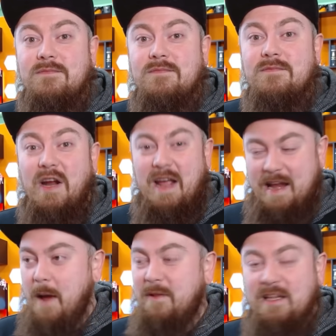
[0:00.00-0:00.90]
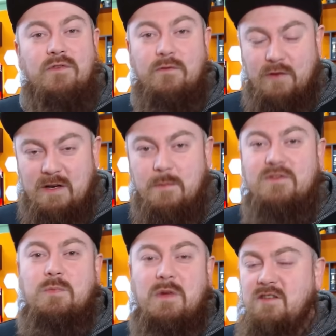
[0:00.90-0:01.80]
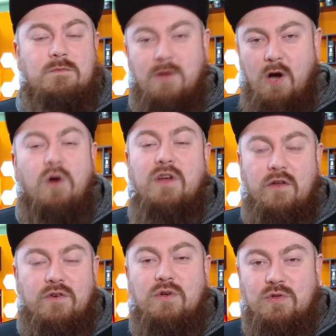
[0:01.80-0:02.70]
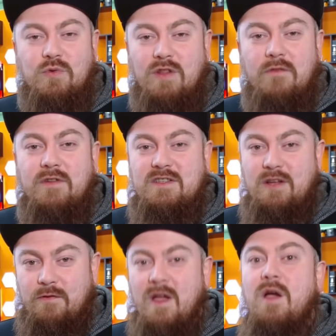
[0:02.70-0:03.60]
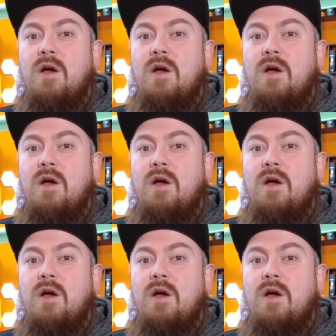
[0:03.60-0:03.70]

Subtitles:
Right? And I believe in freedom of speech and all the other usual lovely stuff.